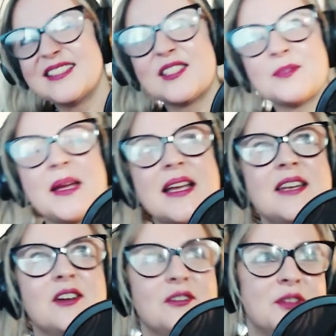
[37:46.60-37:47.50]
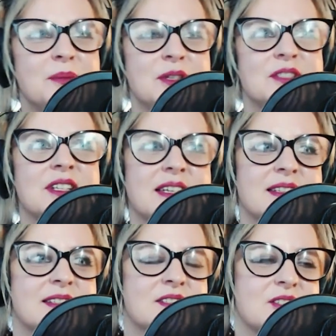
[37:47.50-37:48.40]
Speaking of the music
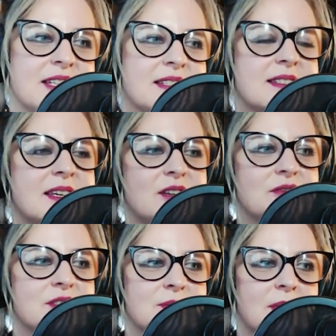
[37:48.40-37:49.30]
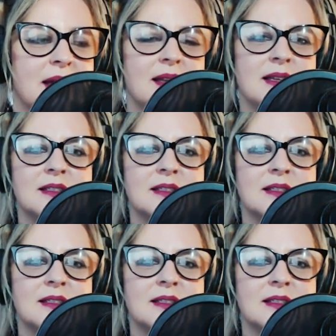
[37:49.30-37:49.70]
industry itself as well,